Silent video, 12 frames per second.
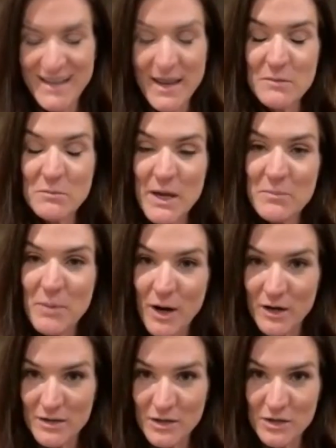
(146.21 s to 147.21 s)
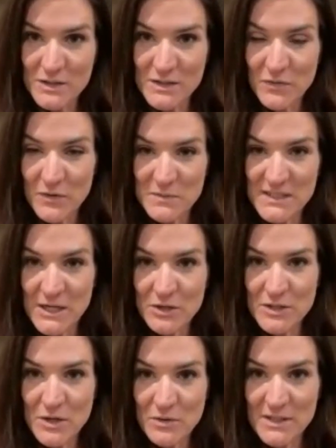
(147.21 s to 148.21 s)
And my partners from
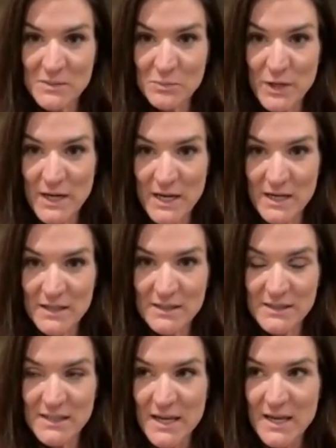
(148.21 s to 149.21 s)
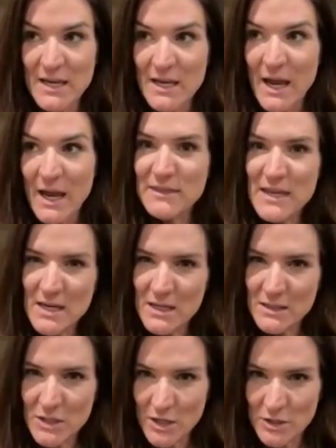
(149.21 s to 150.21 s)
Saratoga Springs, I
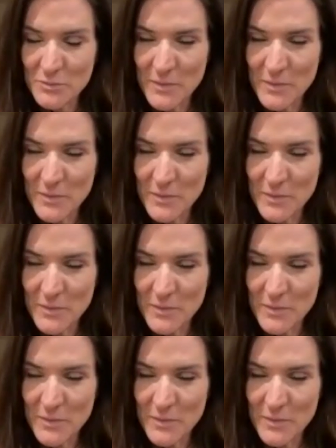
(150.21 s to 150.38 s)
think Dr.